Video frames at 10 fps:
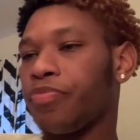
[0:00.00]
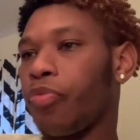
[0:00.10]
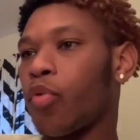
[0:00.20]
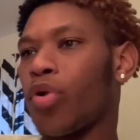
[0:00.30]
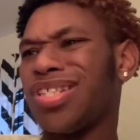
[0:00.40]

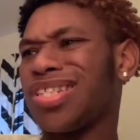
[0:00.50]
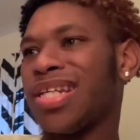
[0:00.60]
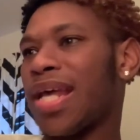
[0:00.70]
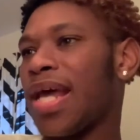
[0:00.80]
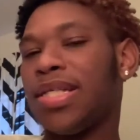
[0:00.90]
or just in
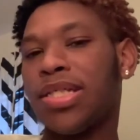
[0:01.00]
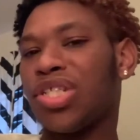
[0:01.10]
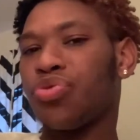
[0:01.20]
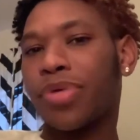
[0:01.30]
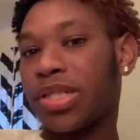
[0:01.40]
any
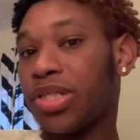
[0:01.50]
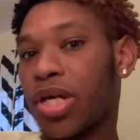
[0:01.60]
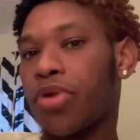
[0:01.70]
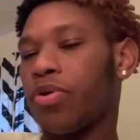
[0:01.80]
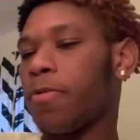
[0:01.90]
situation in general,